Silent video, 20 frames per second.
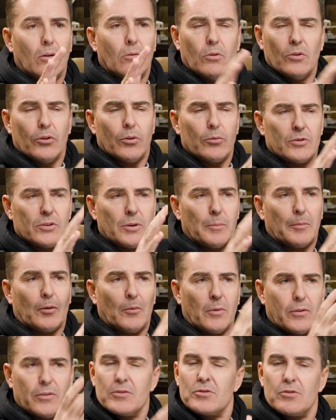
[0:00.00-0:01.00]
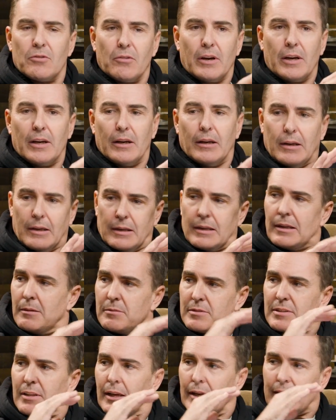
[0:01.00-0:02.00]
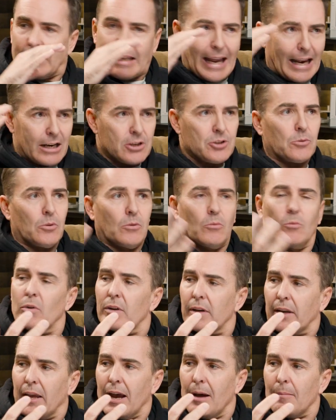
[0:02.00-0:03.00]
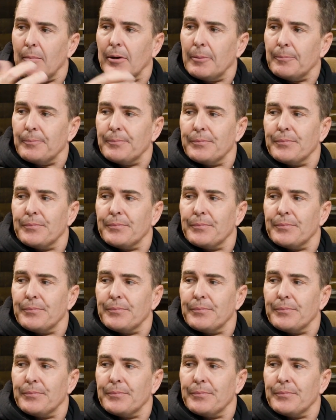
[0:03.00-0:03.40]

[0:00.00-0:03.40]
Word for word: well, there was something with the screen. It was like the actual wood cabinet.